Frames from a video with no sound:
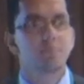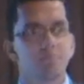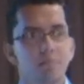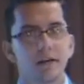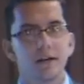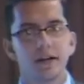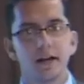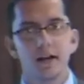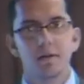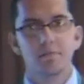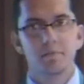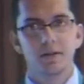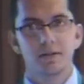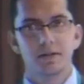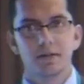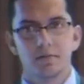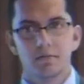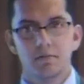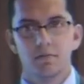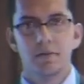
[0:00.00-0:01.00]
midday
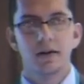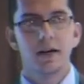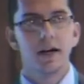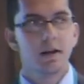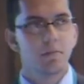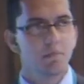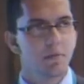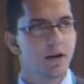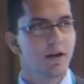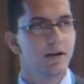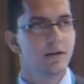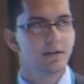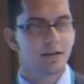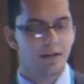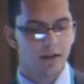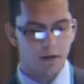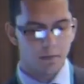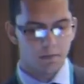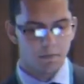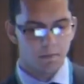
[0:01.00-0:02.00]
meal
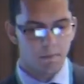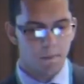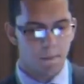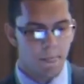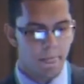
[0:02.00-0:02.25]
scheme.